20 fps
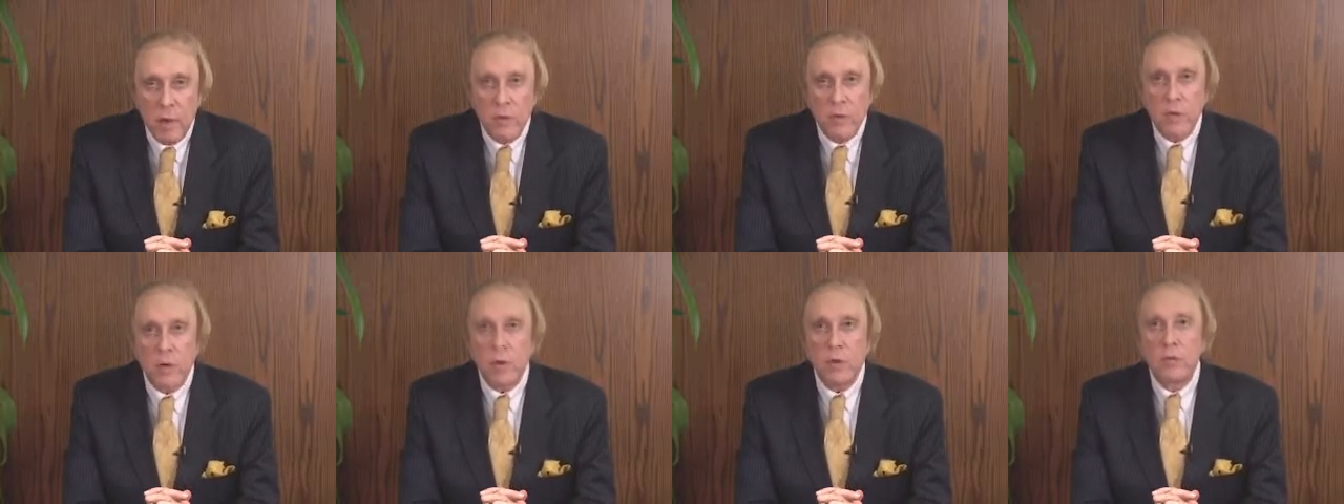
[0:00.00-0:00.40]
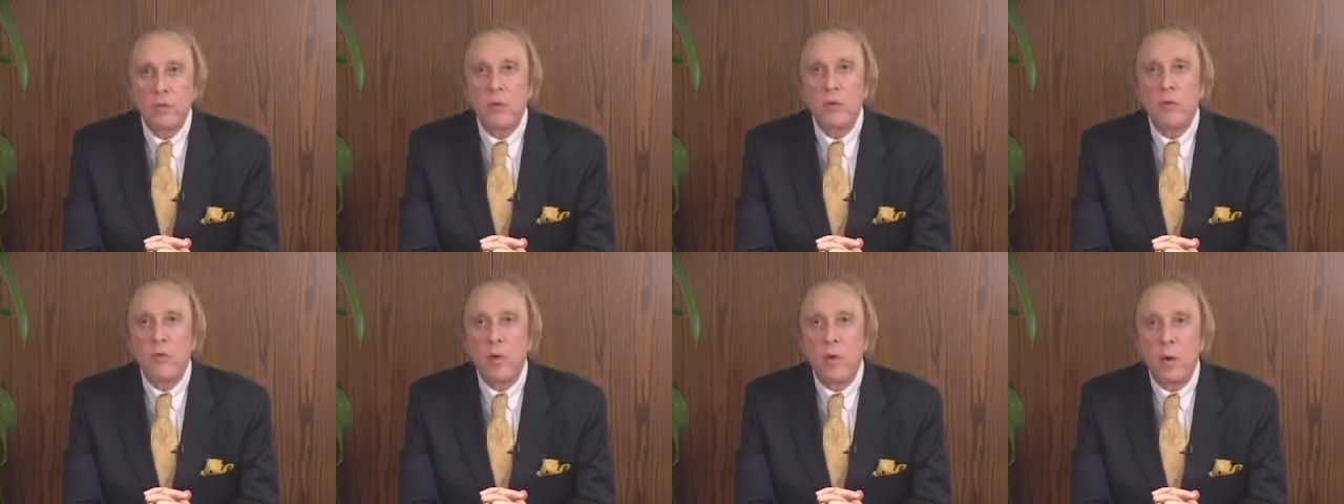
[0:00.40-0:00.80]
first
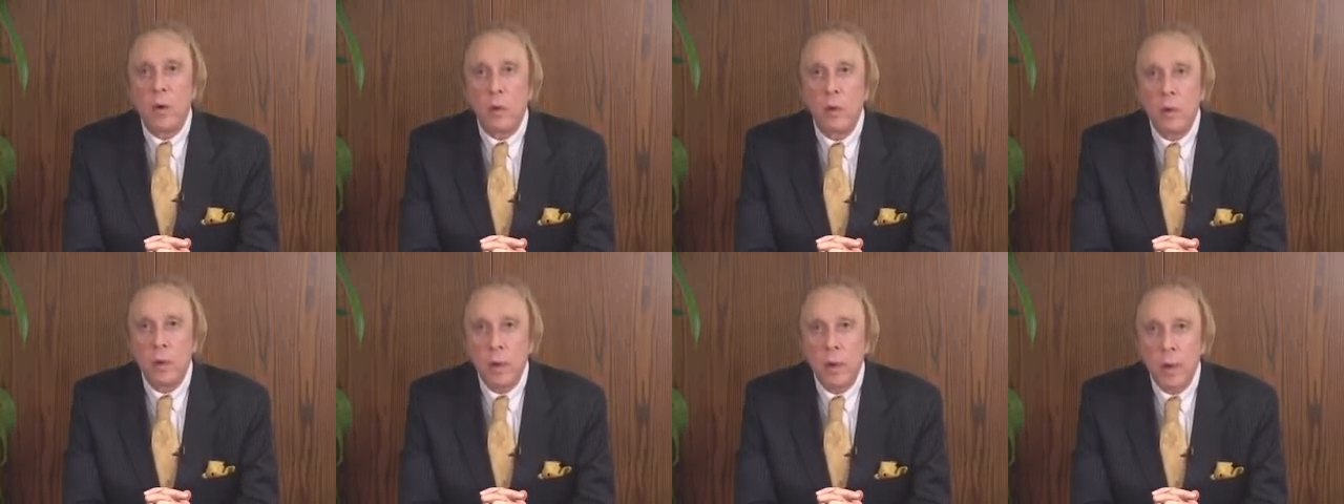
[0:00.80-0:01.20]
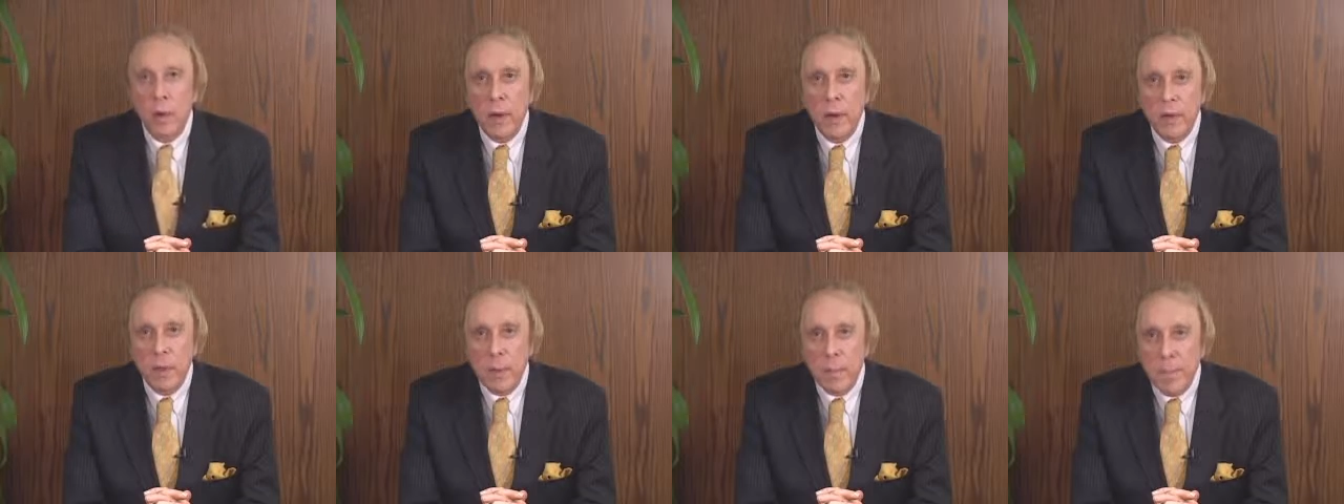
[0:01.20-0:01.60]
of all,
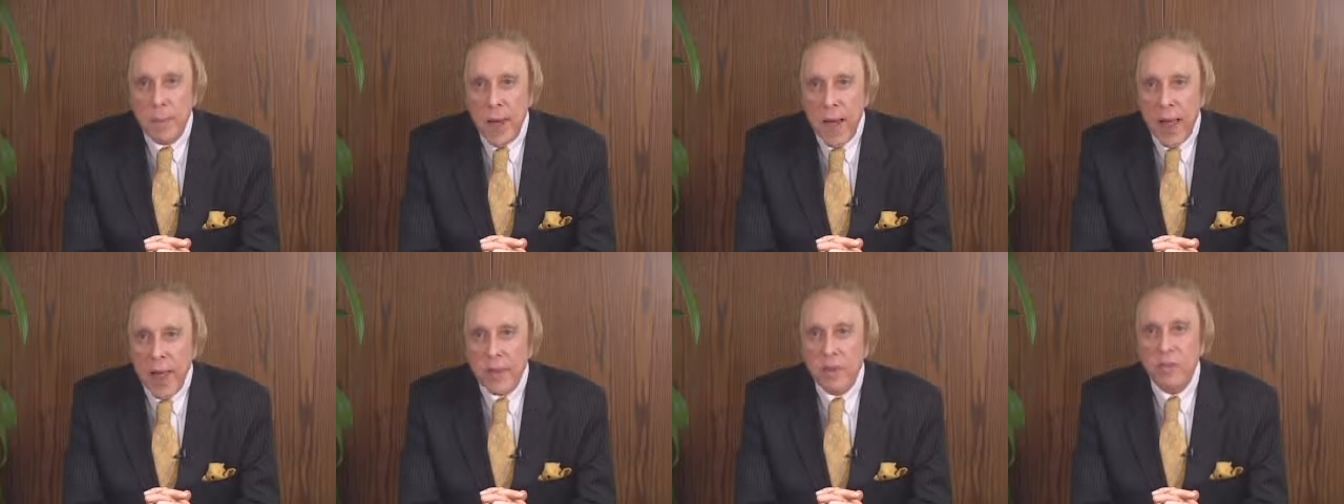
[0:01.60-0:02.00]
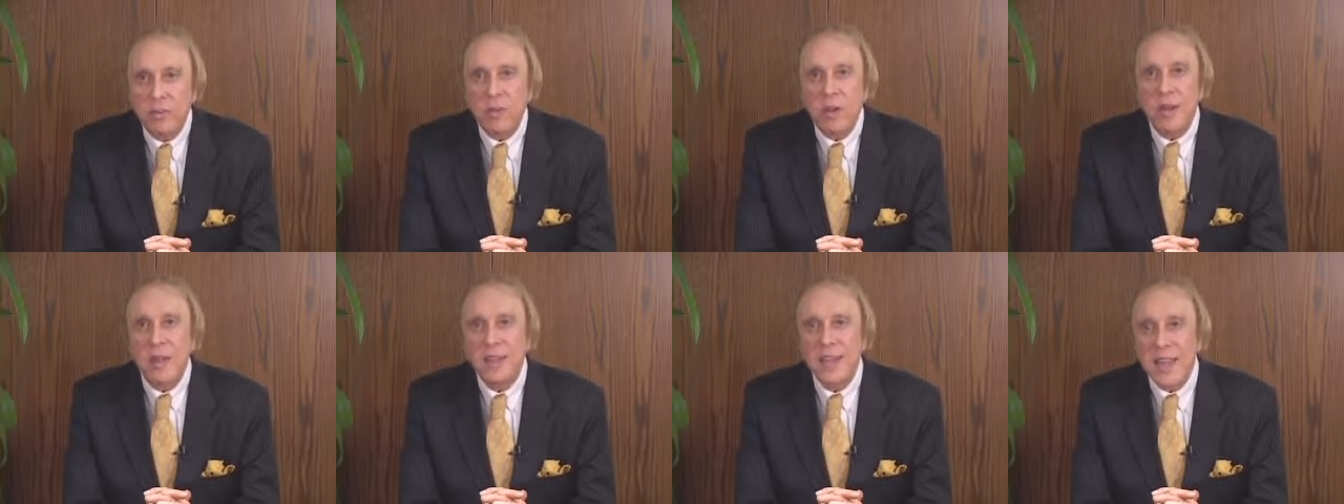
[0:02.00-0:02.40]
the banks
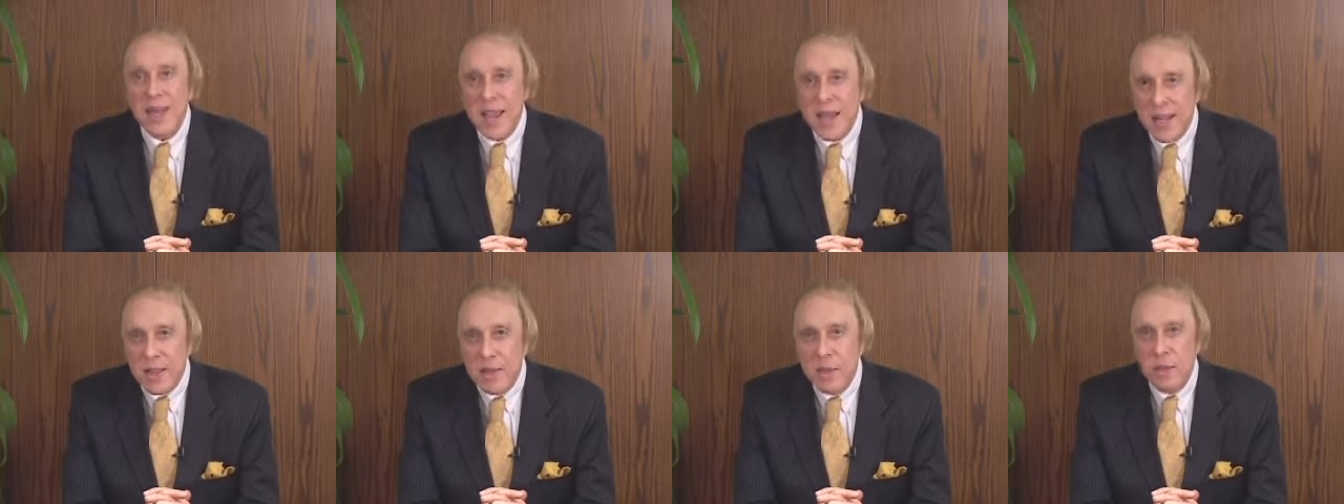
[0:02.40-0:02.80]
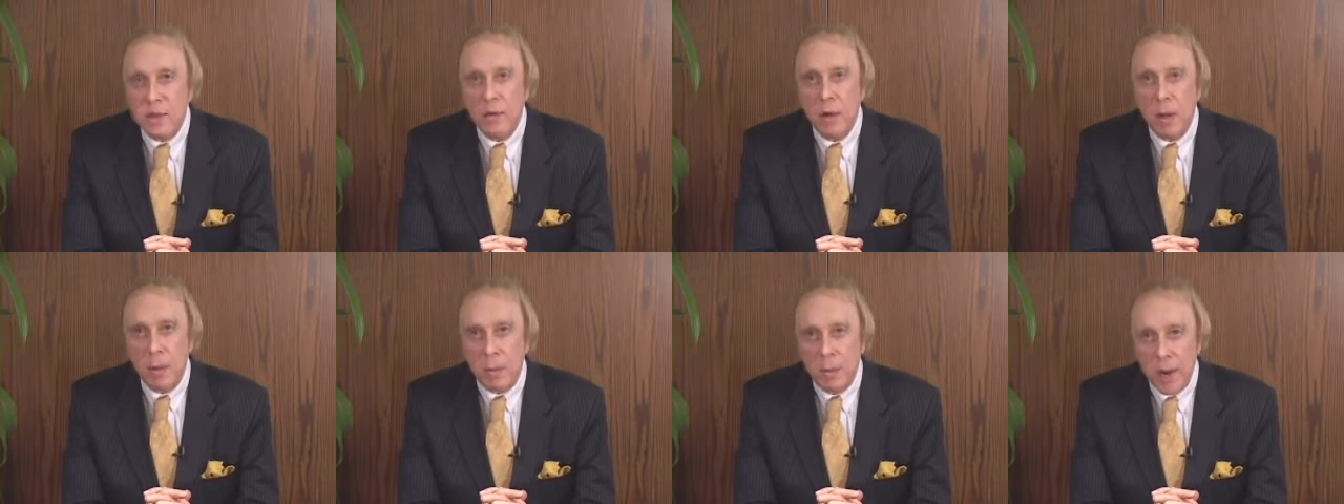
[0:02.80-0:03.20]

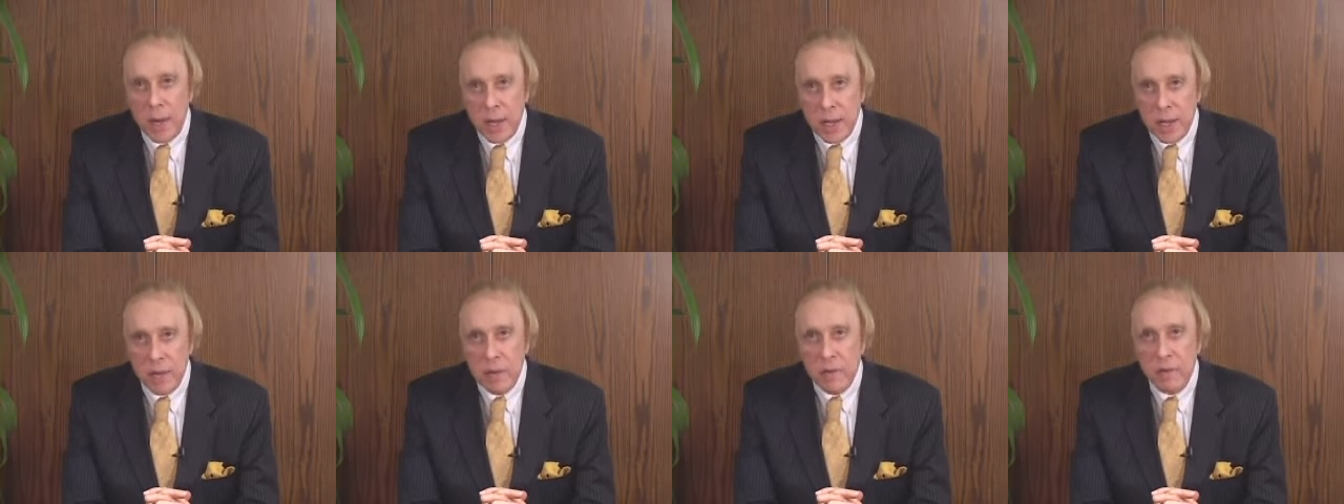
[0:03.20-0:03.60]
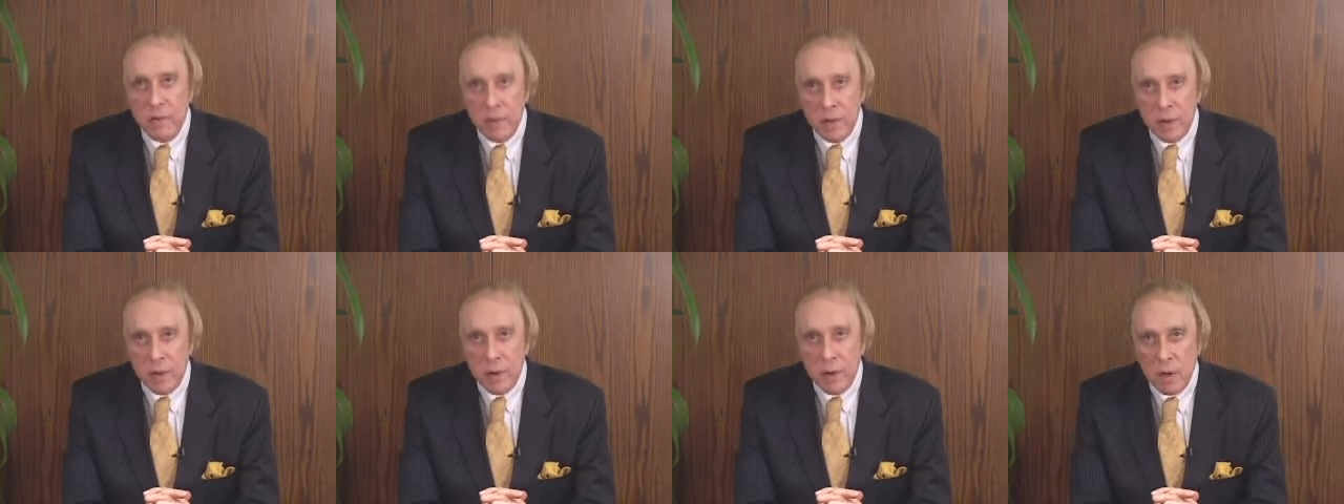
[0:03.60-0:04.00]
lend money to
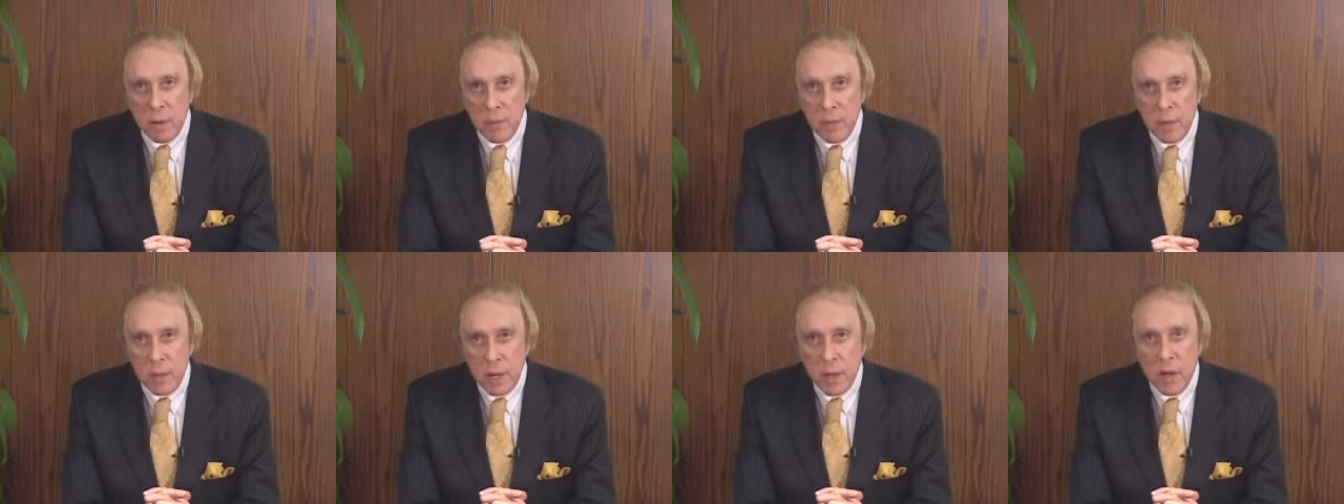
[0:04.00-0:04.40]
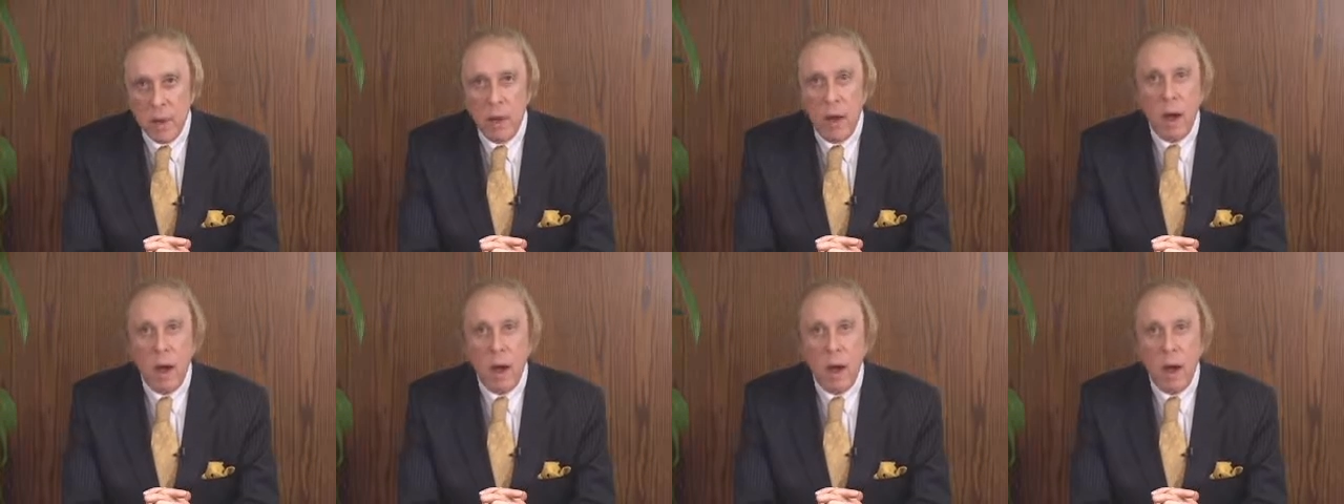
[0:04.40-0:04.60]
the company